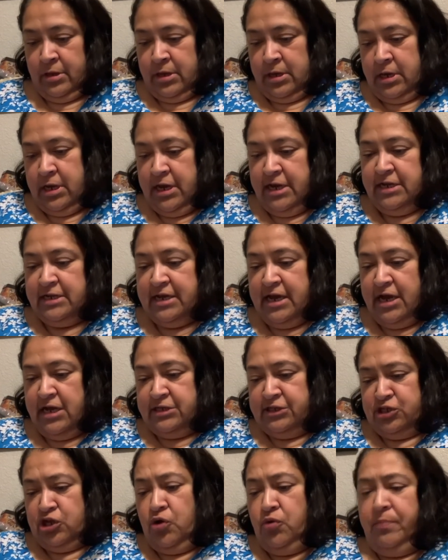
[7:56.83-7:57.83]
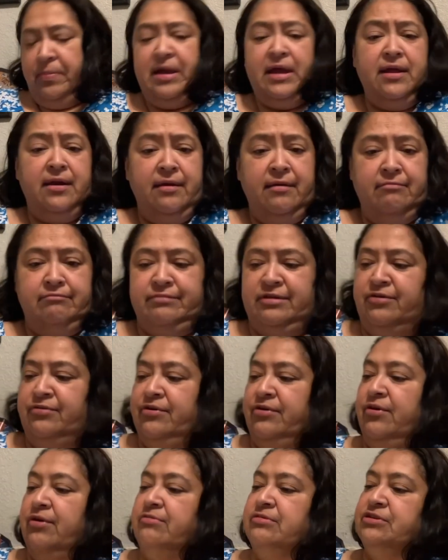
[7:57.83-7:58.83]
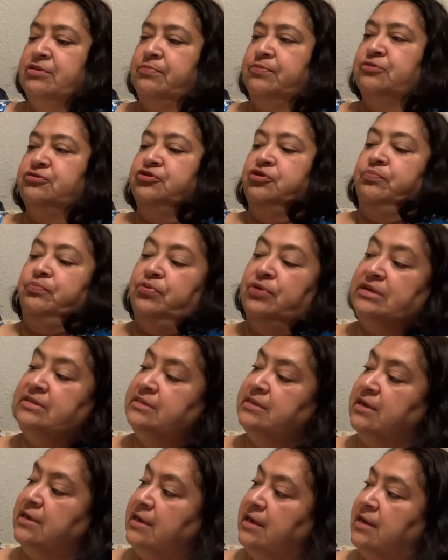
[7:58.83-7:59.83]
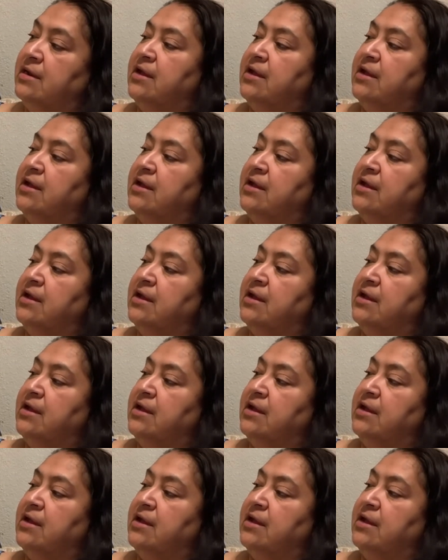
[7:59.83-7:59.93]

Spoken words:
It does open. There we go. I was supposed to press it, and